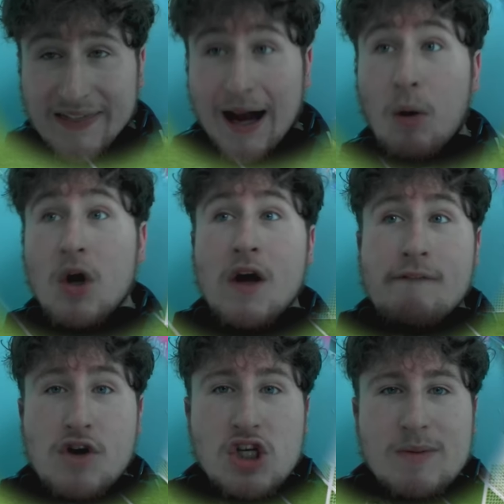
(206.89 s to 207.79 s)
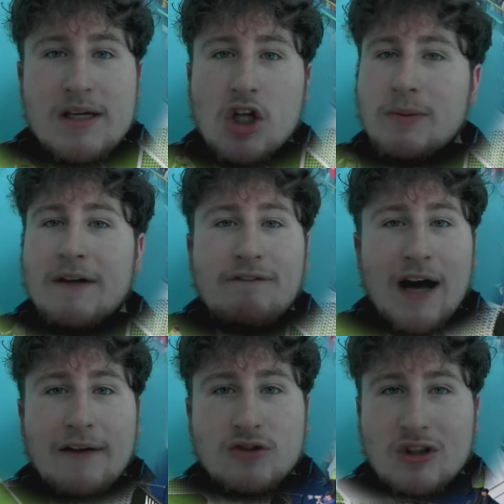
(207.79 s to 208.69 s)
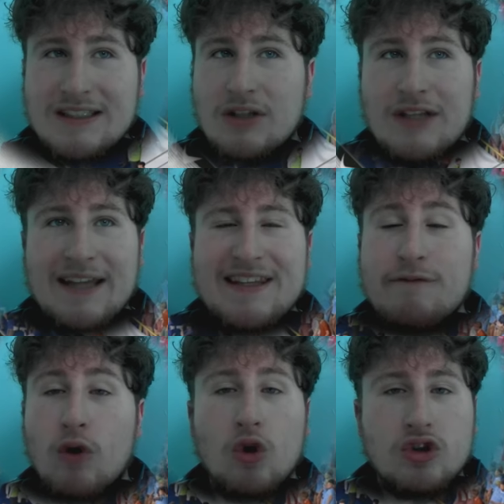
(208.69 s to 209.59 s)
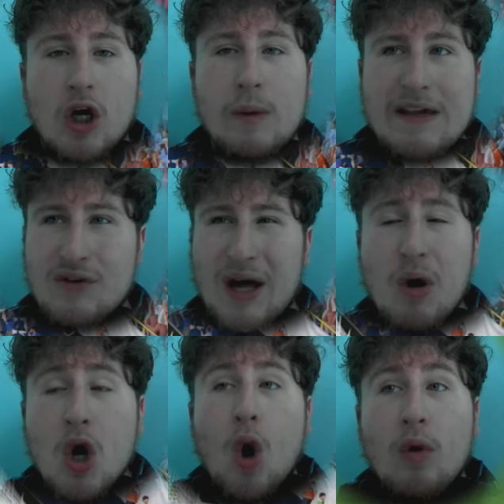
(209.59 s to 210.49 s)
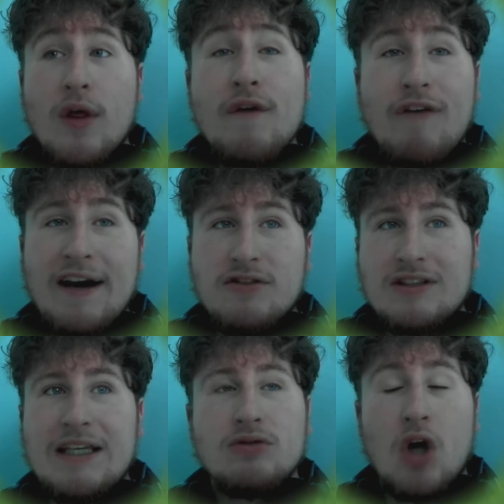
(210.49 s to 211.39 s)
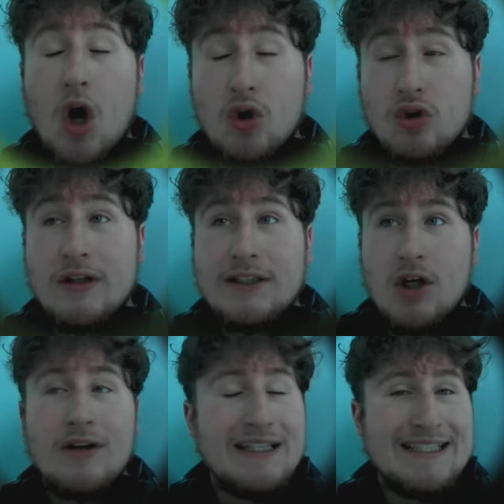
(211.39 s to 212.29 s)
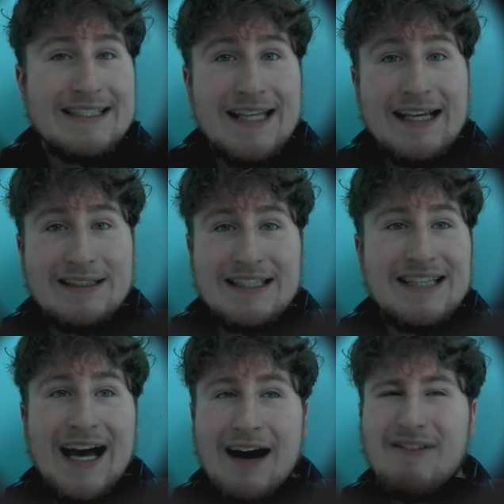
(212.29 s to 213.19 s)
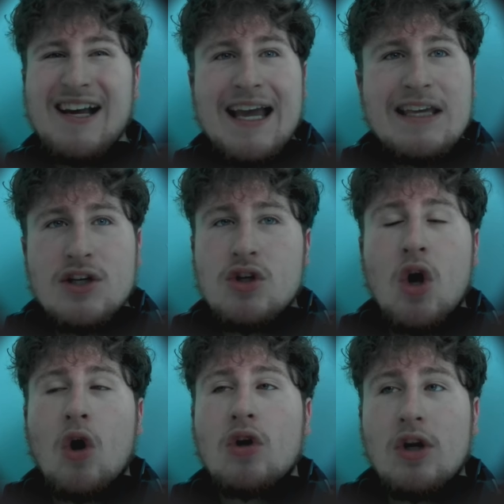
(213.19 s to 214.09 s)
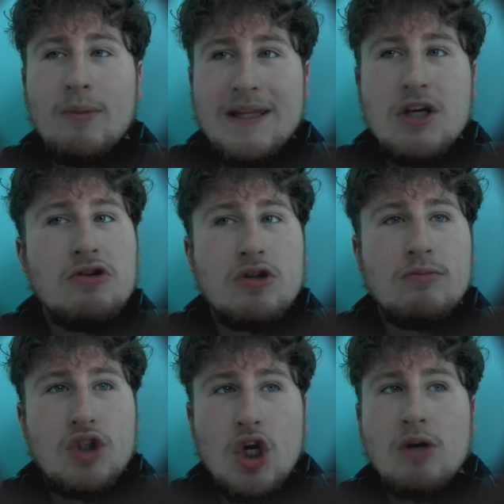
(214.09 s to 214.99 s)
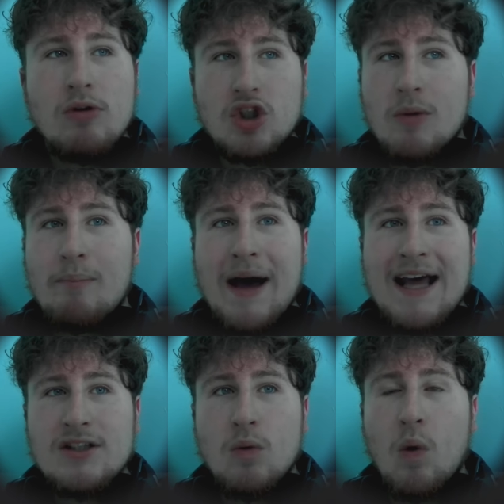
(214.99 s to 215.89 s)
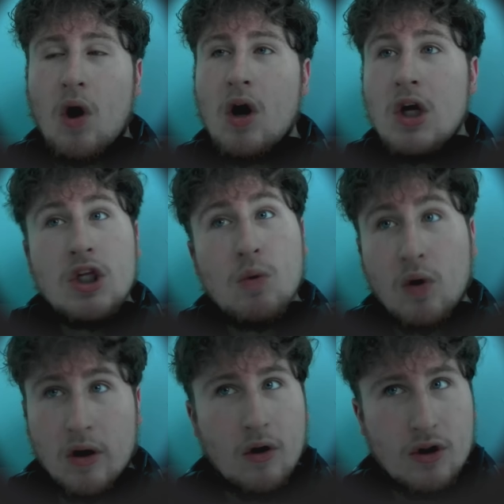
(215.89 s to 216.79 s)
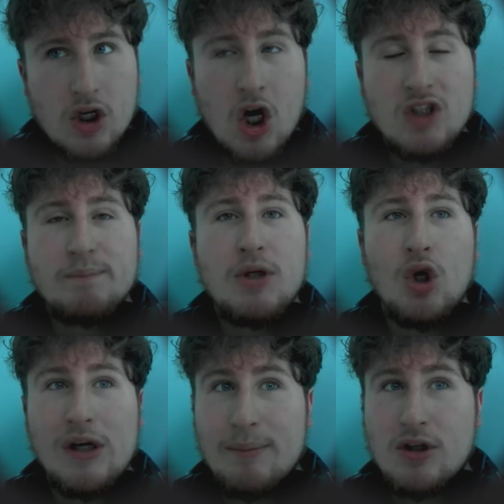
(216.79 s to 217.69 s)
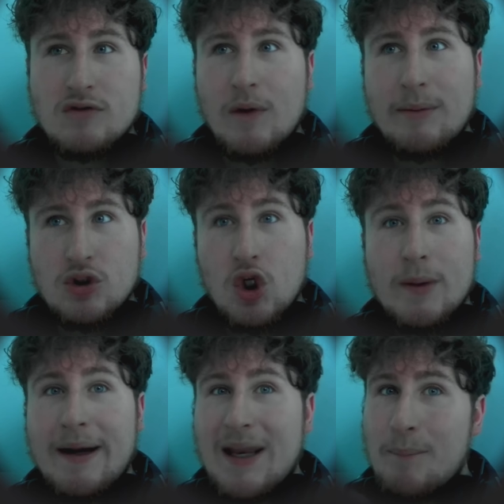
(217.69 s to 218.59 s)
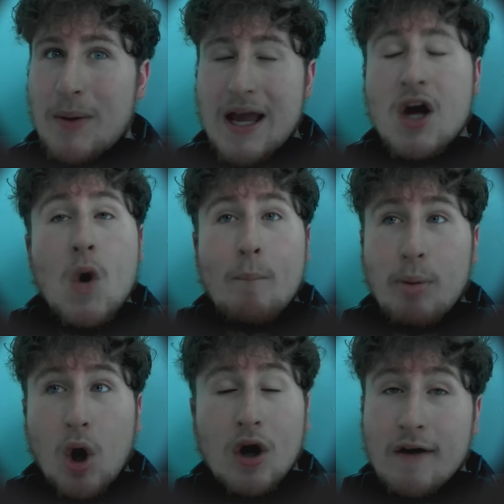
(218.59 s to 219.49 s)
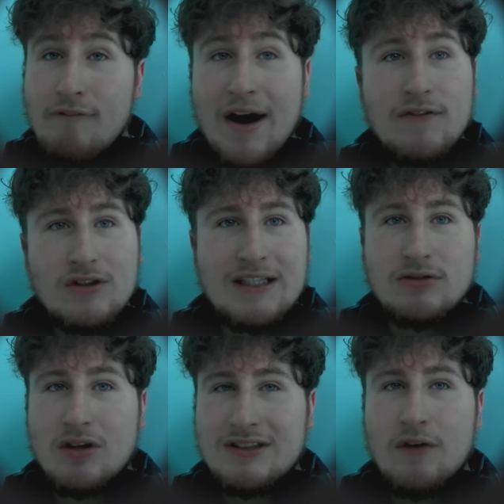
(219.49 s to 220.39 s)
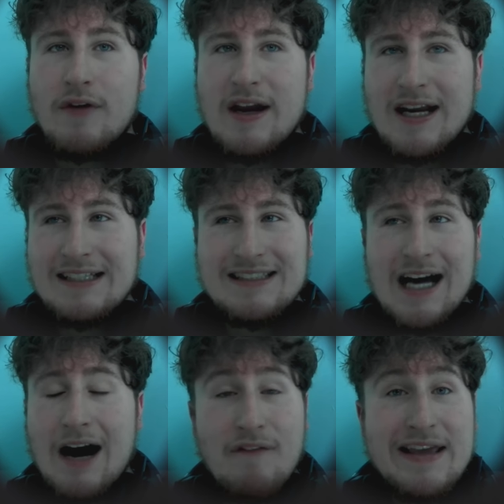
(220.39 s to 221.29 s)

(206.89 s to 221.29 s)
Now, firstly, you're going to be the 5-star skills and the 4-star weak foot. Now, although the 5-star skills are good in this card, it's a nice thing to have, you're not going to be using them too much compared to what you would on other cards, purely because of what I'm going to talk about in a bit. But 5-star skills are still very nice to have.